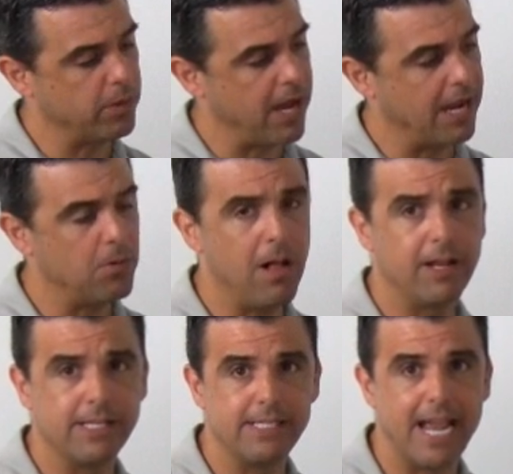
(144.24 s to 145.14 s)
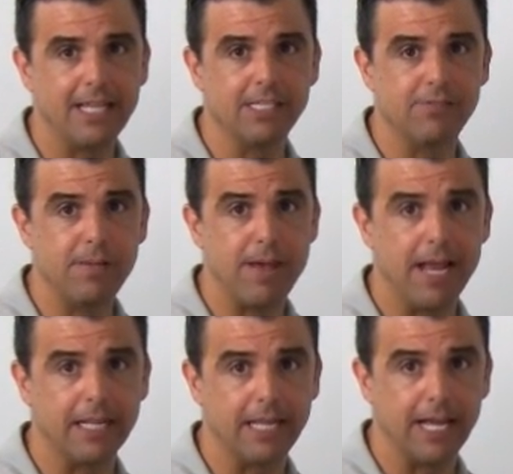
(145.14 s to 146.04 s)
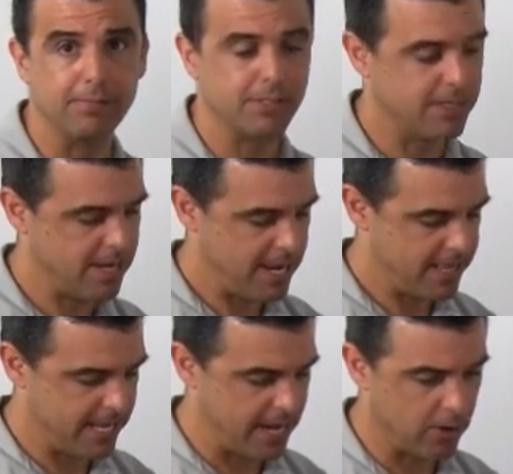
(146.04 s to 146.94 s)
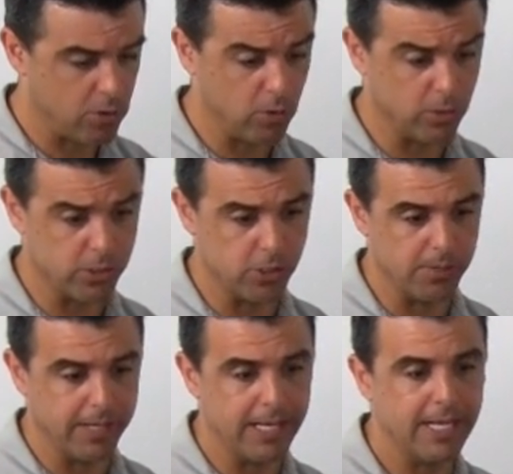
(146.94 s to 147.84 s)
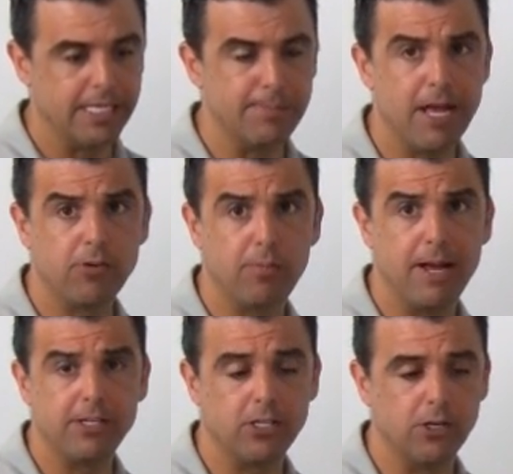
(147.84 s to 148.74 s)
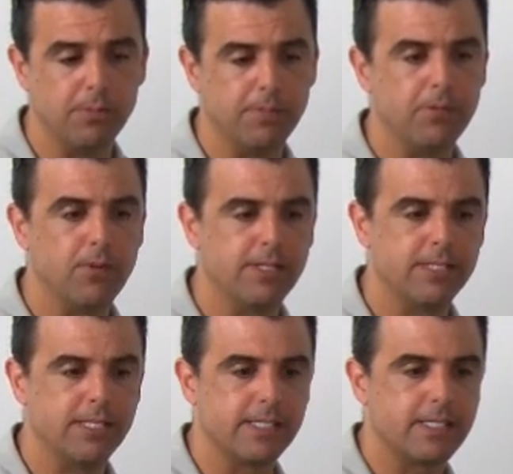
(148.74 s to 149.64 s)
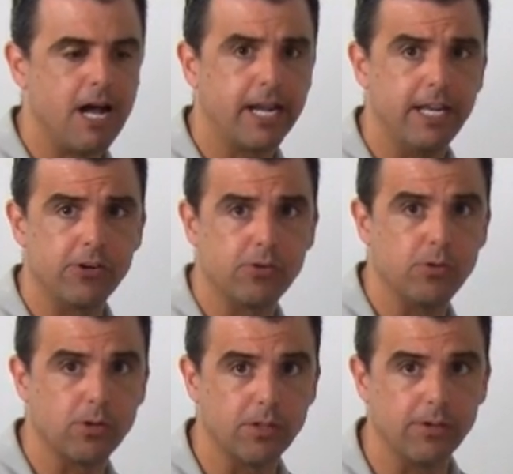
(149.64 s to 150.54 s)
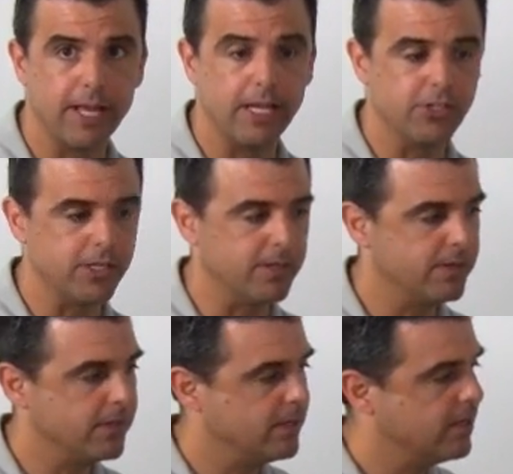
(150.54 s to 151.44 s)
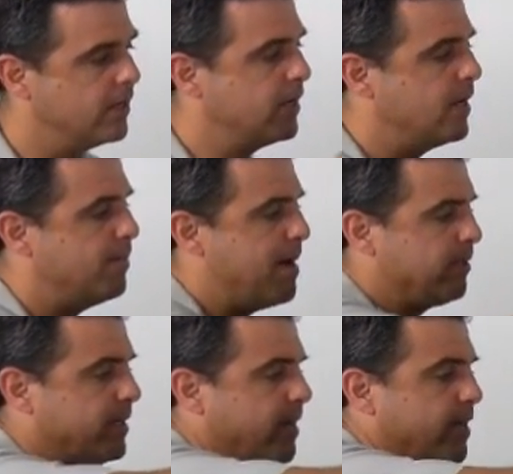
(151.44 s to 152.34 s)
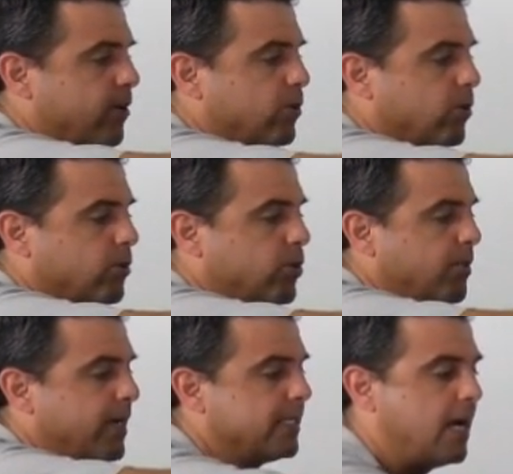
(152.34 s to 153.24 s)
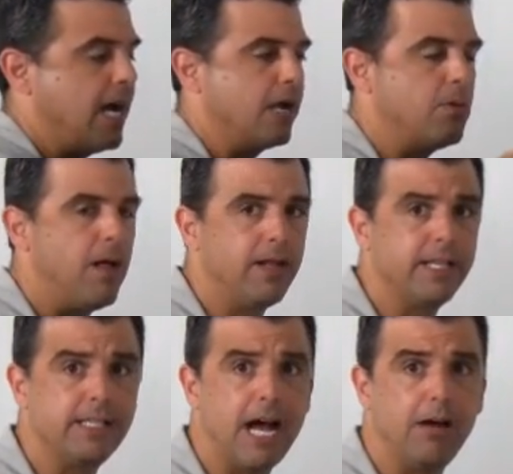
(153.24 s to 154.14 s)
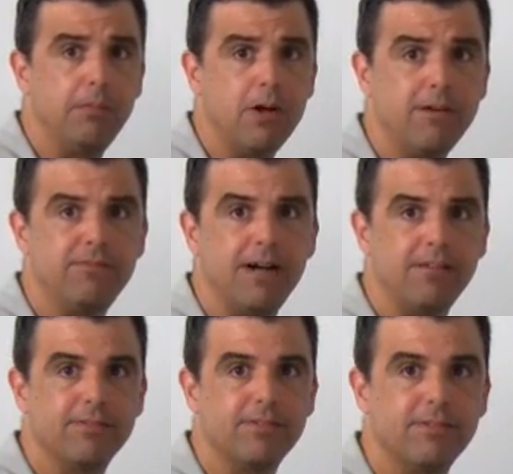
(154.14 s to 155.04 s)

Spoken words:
with high-quality stainless V-band clamps. The intercooler tubing is mandrel bent aluminum and runs to the stock intercooler location. Mounted on the intercooler tubing is a high-quality tile blow-off valve.